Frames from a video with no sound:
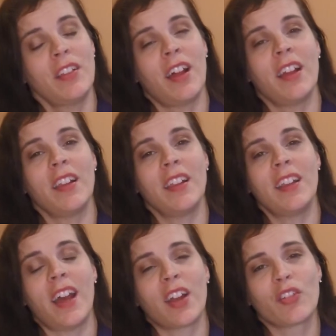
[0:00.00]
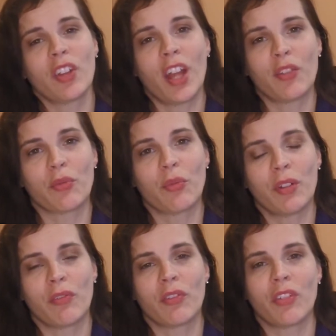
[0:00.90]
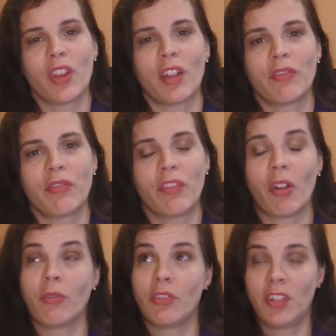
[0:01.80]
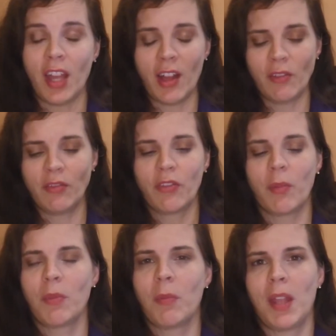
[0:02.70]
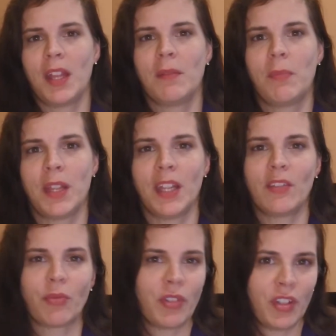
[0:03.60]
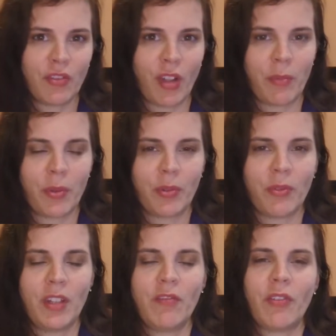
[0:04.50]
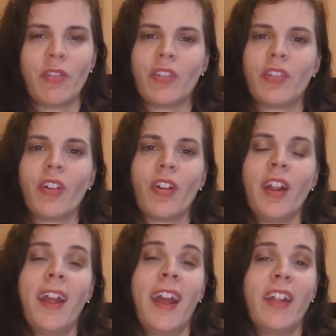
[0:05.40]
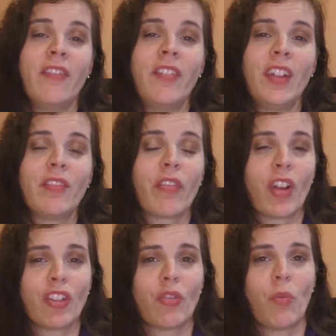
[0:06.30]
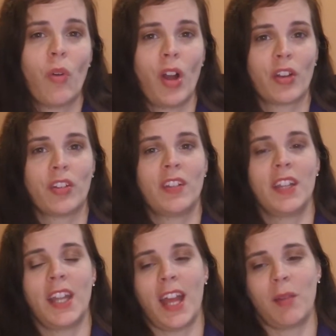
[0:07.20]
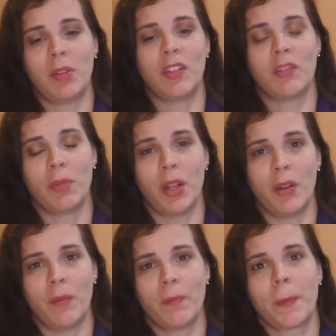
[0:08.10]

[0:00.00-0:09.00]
island actually has rivers that flow down from the main peaks where these tropical rainforests are and feed fresh water to the inhabitants below.